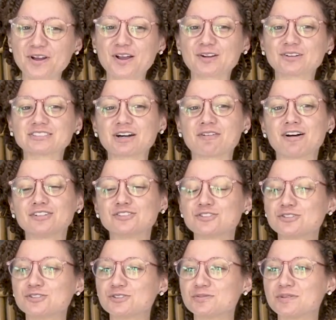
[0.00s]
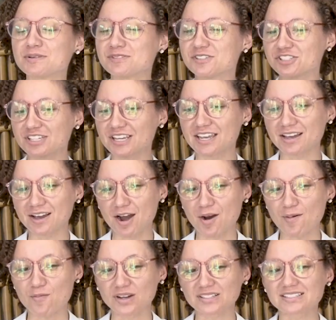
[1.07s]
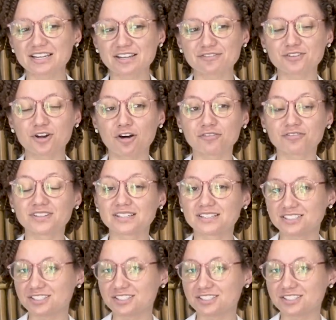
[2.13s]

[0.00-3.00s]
close, I want you to maybe share what's left of the